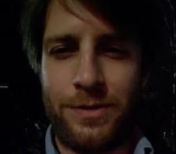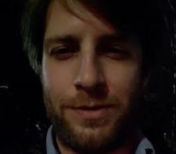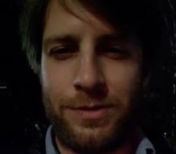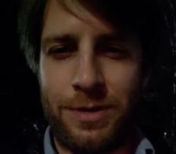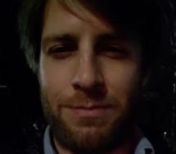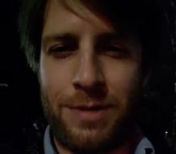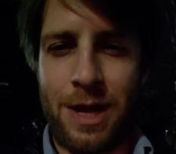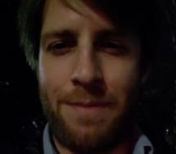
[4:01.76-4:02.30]
So
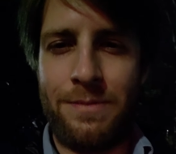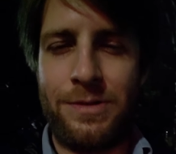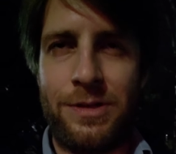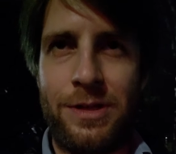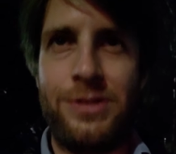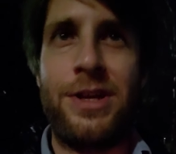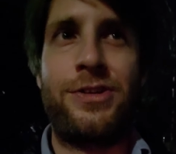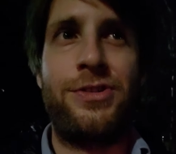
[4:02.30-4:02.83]
sometimes
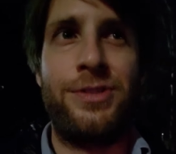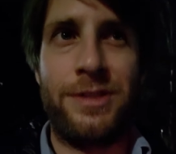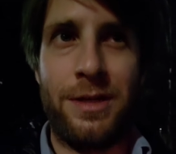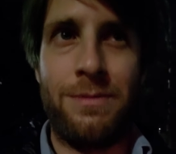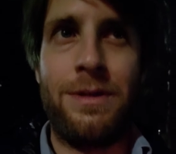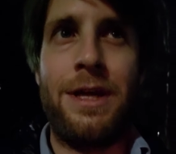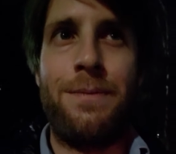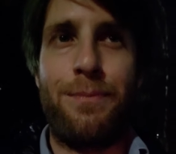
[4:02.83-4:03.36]
the sessions
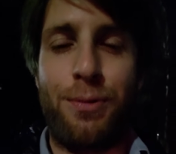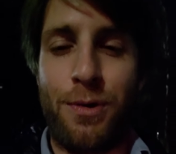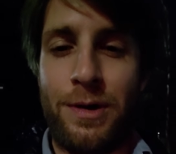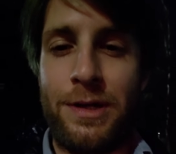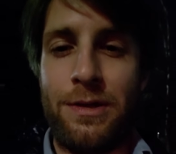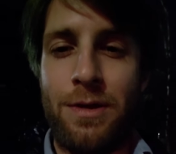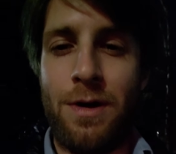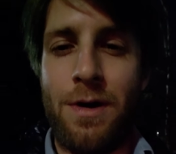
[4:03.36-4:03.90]
can get
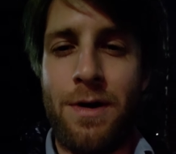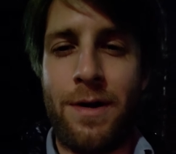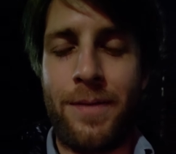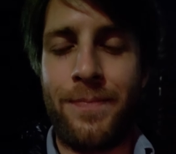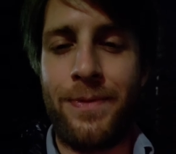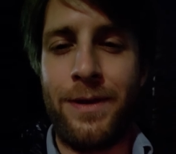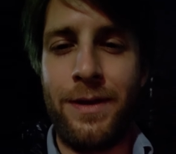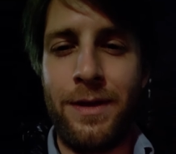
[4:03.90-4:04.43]
pretty long.
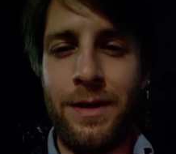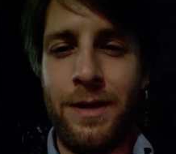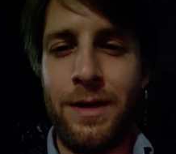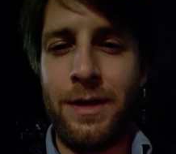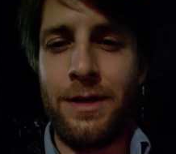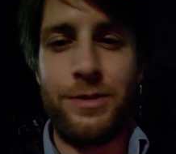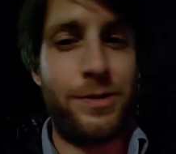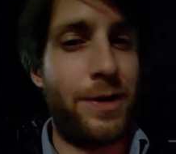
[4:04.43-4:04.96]

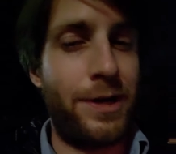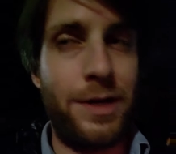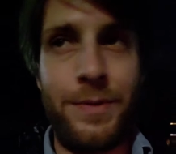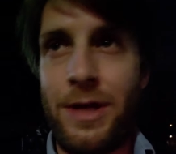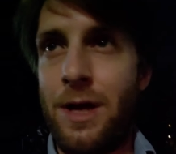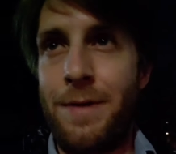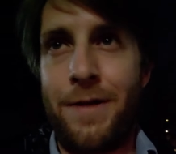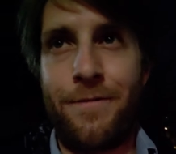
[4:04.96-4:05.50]
So I'm going to
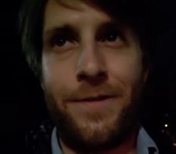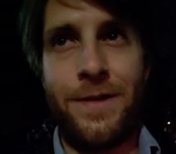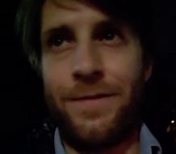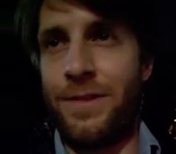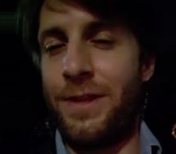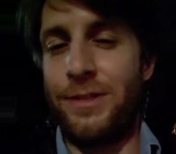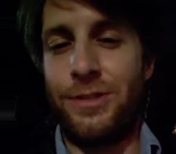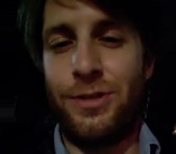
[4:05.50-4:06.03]
be on my feet
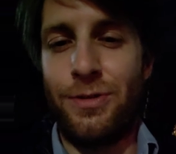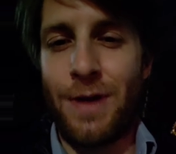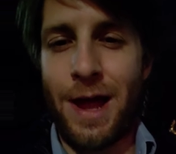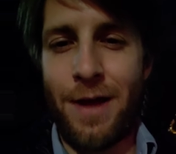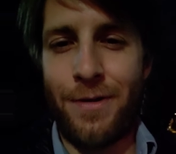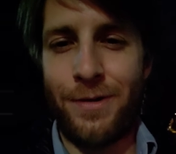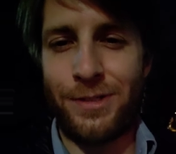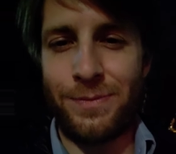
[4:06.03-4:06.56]
for the next 2
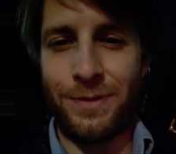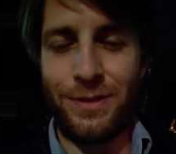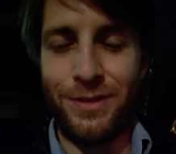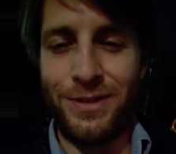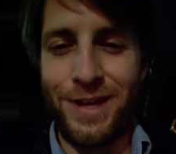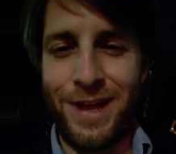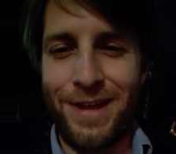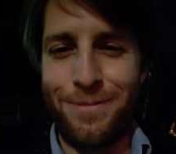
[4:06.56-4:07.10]
hours in the middle of
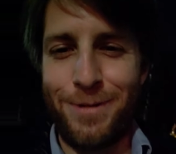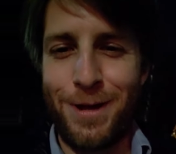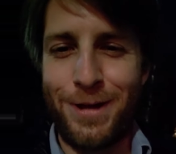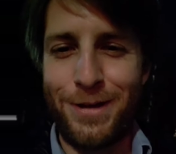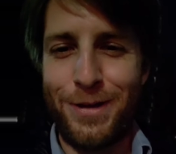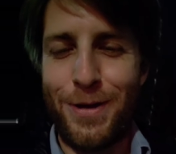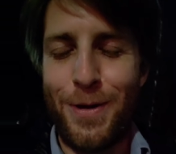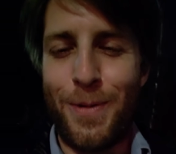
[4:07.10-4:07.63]
the night,
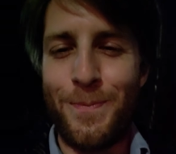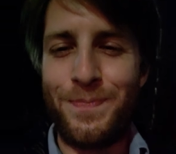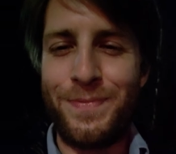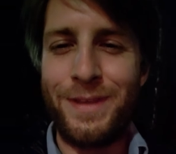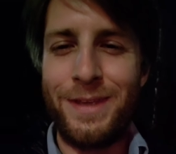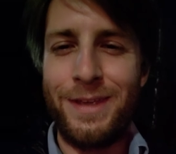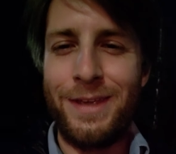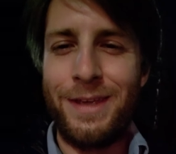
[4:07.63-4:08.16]
walking home,
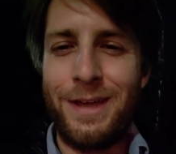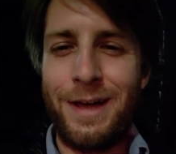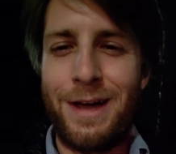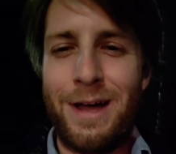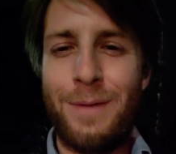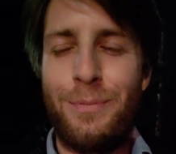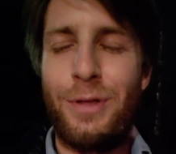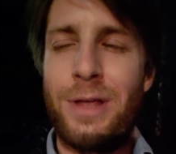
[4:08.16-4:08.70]

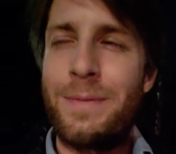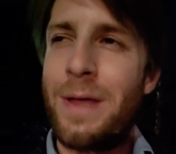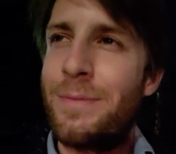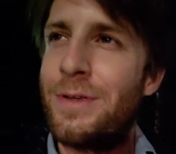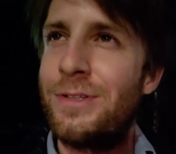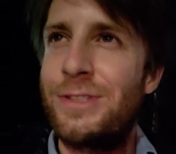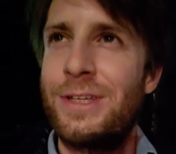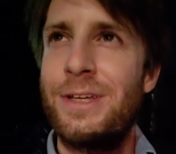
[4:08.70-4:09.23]
playing my
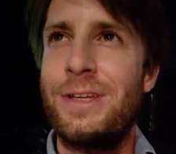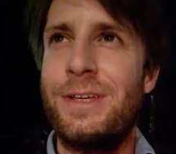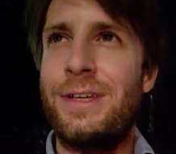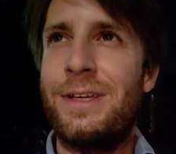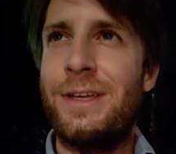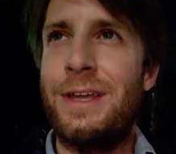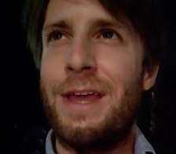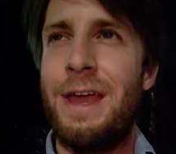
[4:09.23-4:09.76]
music
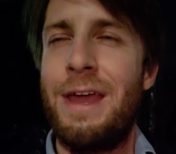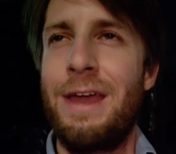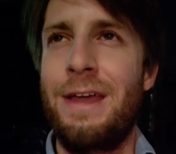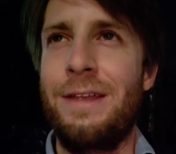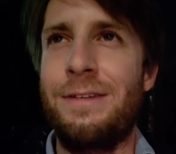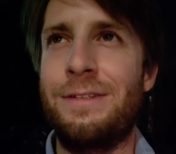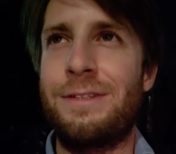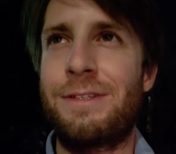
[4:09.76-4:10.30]

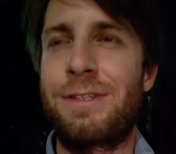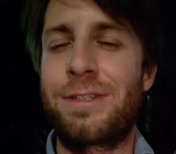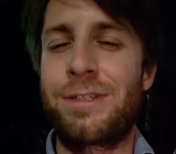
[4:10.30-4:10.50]
and